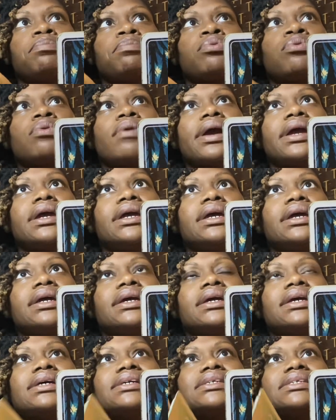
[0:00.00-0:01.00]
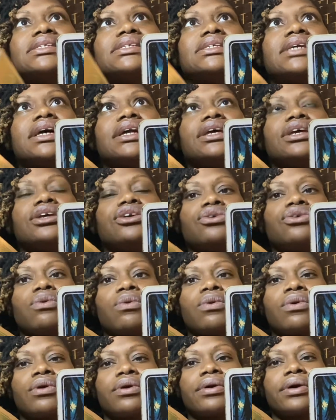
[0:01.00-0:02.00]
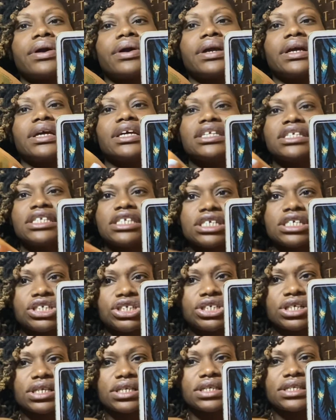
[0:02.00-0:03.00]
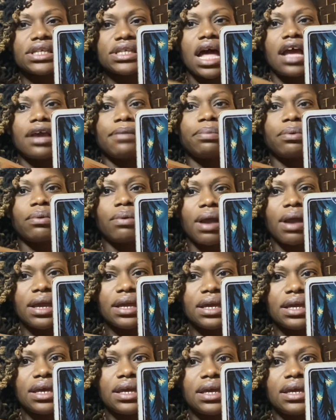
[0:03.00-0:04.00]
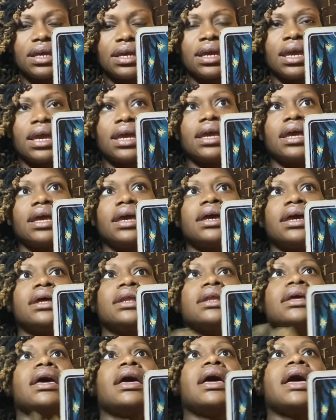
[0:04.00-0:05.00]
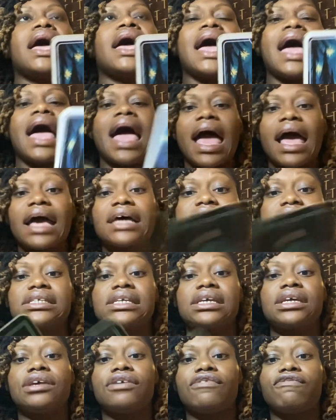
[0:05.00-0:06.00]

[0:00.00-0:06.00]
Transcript: praying and setting your intentions, like praying and asking